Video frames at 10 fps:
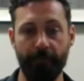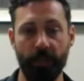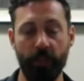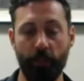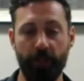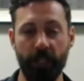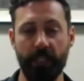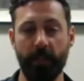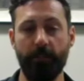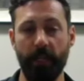So if you can
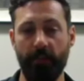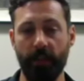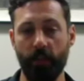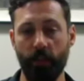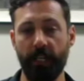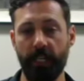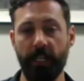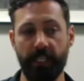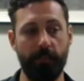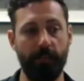simply have a little bit of
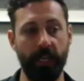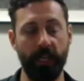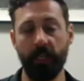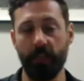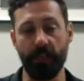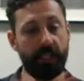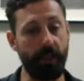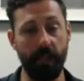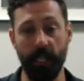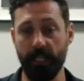discipline, you're
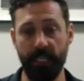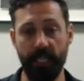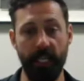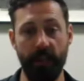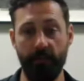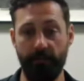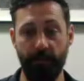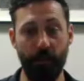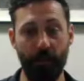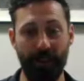still getting to eat
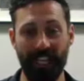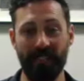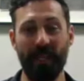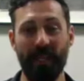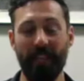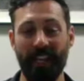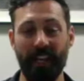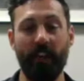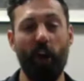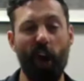food that's maybe kind
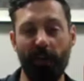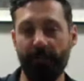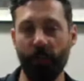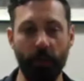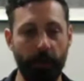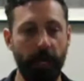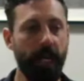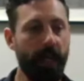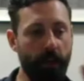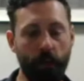of off your
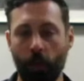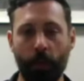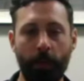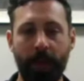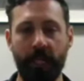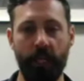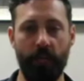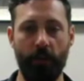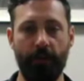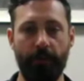normal menu,
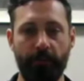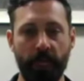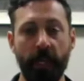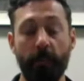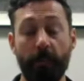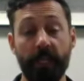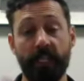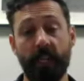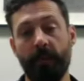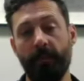but it's
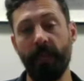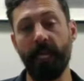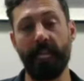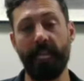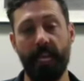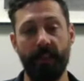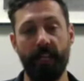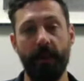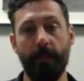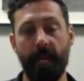going to mitigate the
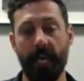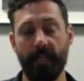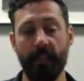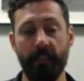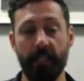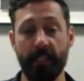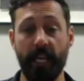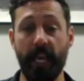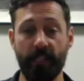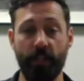impact that this
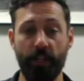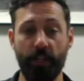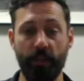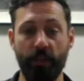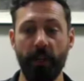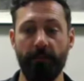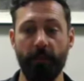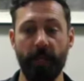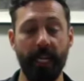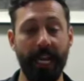has on you from
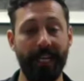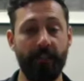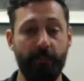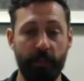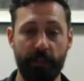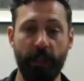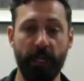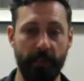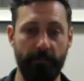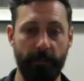a negative perspective.